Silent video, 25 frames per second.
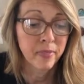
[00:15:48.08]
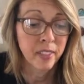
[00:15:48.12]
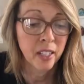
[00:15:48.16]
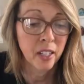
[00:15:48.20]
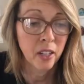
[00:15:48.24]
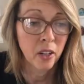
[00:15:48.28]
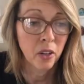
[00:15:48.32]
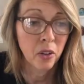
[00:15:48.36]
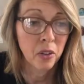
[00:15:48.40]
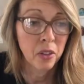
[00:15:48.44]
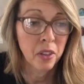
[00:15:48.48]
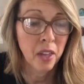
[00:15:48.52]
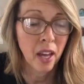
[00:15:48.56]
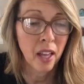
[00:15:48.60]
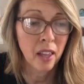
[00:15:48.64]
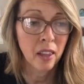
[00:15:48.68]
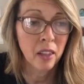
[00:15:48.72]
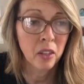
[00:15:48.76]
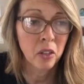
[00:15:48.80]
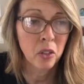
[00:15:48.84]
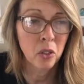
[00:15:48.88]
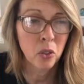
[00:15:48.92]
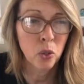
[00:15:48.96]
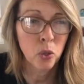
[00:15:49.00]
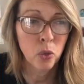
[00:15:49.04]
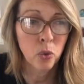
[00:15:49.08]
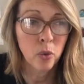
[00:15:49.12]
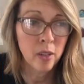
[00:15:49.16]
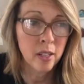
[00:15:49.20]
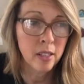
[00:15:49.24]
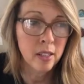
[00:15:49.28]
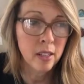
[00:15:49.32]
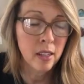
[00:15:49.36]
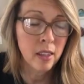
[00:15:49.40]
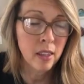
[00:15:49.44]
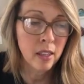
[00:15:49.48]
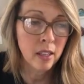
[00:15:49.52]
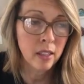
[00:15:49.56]
You know, that little
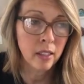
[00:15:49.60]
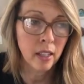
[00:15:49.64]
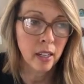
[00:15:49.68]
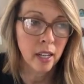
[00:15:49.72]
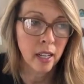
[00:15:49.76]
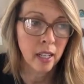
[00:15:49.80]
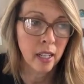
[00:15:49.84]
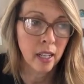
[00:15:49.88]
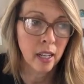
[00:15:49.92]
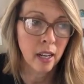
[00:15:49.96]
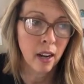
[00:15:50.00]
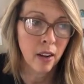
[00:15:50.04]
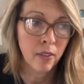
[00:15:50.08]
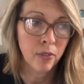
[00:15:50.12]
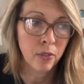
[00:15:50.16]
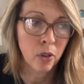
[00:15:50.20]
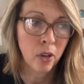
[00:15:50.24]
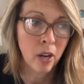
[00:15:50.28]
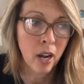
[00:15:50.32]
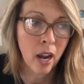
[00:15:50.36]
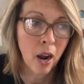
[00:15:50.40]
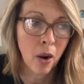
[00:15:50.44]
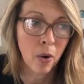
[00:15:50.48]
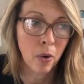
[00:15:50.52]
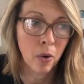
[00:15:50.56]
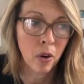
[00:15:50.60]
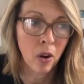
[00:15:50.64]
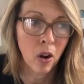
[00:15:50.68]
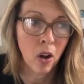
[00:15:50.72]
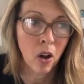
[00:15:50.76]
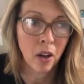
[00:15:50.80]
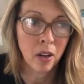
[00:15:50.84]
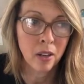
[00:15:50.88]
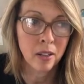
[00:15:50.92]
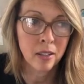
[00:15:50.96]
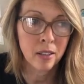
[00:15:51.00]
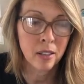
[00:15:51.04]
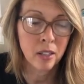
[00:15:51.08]
queasy thing that I get after an hour,
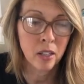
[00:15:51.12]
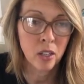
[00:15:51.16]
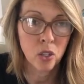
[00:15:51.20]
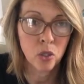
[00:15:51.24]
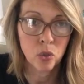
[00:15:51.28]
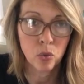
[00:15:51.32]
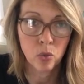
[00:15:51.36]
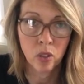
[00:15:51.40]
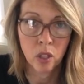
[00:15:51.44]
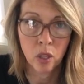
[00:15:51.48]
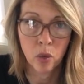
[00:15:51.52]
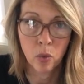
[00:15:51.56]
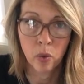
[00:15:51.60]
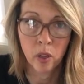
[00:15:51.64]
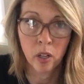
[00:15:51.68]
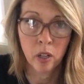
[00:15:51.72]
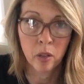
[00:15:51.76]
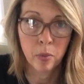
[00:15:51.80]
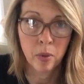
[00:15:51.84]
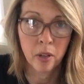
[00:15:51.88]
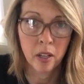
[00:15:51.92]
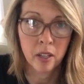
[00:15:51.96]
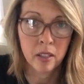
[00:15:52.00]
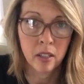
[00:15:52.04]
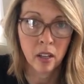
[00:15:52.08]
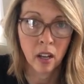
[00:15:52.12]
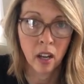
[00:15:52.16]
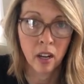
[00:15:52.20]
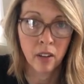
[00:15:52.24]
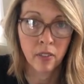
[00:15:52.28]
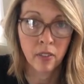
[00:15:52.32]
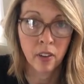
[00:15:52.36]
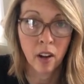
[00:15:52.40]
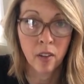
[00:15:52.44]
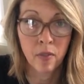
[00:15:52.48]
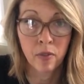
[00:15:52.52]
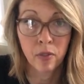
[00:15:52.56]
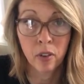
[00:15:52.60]
honestly, it's really weird, but it's kind
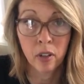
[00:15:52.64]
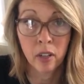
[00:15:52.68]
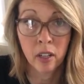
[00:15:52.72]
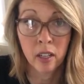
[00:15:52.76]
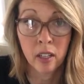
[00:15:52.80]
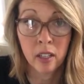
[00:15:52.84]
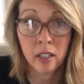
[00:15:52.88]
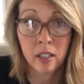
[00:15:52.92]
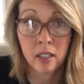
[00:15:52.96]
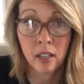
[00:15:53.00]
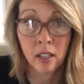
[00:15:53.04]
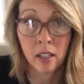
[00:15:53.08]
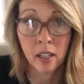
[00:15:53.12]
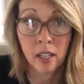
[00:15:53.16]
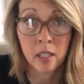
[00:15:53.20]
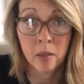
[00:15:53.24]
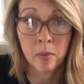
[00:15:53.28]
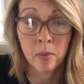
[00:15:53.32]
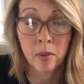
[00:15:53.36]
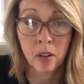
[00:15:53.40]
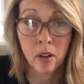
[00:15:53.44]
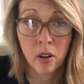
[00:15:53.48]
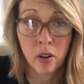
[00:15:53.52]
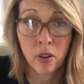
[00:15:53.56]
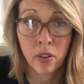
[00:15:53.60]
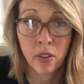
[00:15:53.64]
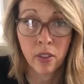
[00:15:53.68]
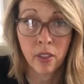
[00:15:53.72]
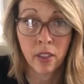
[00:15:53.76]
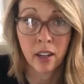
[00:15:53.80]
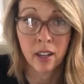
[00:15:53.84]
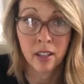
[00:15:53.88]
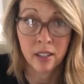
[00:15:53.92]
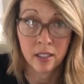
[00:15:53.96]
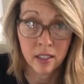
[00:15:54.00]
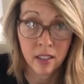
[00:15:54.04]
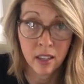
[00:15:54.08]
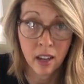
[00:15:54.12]
of comforting because it lets me know
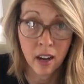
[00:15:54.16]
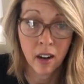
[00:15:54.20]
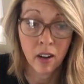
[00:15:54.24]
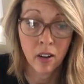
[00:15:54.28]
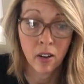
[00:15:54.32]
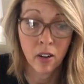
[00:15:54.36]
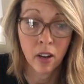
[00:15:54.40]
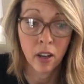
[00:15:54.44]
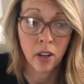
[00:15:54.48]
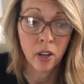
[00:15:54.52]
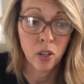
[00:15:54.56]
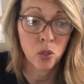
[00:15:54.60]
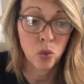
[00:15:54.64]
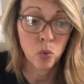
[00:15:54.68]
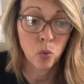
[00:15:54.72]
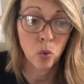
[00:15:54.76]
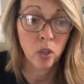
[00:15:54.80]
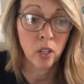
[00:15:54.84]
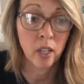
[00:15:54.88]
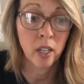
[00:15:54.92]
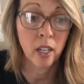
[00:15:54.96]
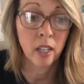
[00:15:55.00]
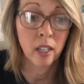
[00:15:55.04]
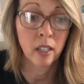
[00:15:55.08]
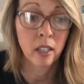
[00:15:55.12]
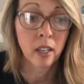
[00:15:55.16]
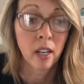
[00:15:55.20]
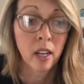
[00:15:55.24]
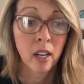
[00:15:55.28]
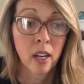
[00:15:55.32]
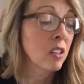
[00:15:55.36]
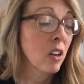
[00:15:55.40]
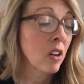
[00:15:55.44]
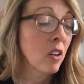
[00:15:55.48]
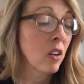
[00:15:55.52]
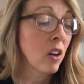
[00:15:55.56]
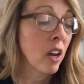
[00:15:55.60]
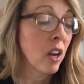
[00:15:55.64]
that it's there and it's working.
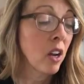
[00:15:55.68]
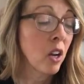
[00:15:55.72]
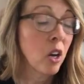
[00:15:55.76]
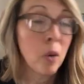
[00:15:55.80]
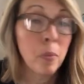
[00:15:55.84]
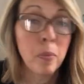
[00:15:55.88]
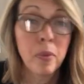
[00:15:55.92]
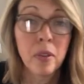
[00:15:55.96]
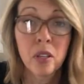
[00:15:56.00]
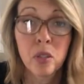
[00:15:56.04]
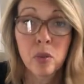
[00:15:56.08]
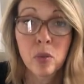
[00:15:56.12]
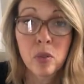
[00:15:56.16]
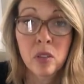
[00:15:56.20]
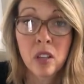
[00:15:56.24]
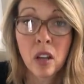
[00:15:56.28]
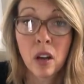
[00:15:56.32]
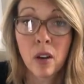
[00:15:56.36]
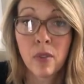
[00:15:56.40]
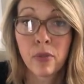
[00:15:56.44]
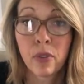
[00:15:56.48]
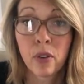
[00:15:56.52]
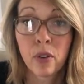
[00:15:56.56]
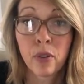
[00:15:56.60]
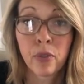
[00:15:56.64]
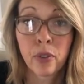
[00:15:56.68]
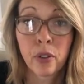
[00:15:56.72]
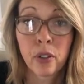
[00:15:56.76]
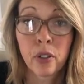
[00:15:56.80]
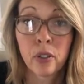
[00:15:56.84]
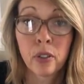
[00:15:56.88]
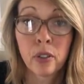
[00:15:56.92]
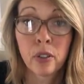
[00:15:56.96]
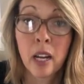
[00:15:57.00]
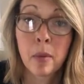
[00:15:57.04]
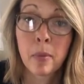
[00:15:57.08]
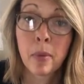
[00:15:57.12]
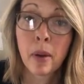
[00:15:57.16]
So I hope this was helpful for
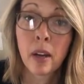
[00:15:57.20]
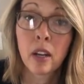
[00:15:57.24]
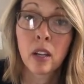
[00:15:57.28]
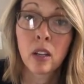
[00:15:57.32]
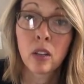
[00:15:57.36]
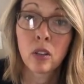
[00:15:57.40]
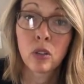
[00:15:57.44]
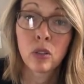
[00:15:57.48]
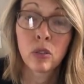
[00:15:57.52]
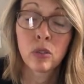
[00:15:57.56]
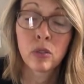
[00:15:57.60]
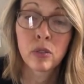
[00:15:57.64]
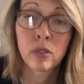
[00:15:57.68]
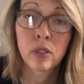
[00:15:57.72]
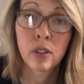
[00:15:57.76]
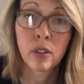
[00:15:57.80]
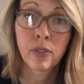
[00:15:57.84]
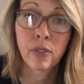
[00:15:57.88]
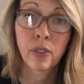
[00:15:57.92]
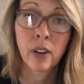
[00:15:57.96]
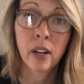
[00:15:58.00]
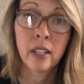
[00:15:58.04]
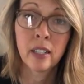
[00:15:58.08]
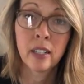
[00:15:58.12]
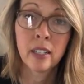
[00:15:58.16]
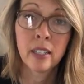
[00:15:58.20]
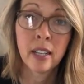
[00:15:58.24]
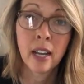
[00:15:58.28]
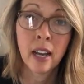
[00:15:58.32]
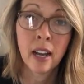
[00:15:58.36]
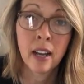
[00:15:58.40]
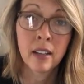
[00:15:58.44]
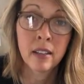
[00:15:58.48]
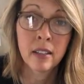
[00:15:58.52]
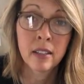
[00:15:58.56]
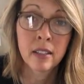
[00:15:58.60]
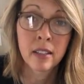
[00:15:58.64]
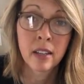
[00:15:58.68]
you. Anybody who's afraid to
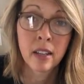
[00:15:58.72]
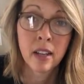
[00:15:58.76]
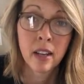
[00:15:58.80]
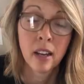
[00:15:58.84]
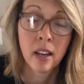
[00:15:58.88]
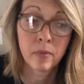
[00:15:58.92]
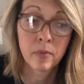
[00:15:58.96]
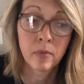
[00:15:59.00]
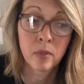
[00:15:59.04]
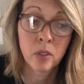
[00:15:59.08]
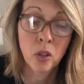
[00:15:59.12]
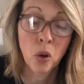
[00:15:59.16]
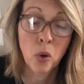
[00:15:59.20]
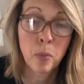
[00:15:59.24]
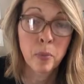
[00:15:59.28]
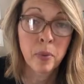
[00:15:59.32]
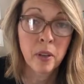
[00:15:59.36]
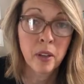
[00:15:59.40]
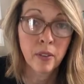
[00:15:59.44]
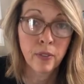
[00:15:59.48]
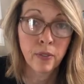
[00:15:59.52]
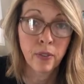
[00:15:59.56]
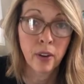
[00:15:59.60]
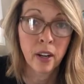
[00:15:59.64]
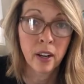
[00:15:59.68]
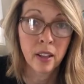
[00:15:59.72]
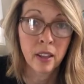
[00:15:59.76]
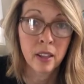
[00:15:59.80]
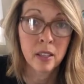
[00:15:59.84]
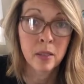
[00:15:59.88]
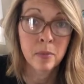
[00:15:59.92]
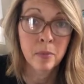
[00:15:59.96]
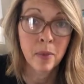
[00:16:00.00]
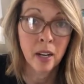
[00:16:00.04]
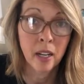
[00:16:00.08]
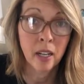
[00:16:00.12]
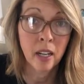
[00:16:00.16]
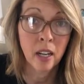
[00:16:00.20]
test, don't be afraid of
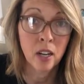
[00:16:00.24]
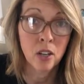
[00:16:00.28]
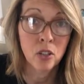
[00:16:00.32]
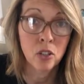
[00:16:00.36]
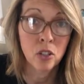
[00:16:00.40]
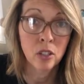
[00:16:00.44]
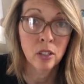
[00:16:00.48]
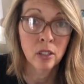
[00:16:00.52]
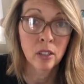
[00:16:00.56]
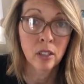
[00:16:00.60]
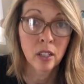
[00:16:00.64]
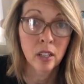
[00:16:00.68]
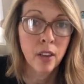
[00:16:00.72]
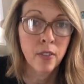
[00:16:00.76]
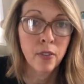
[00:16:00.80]
this medication.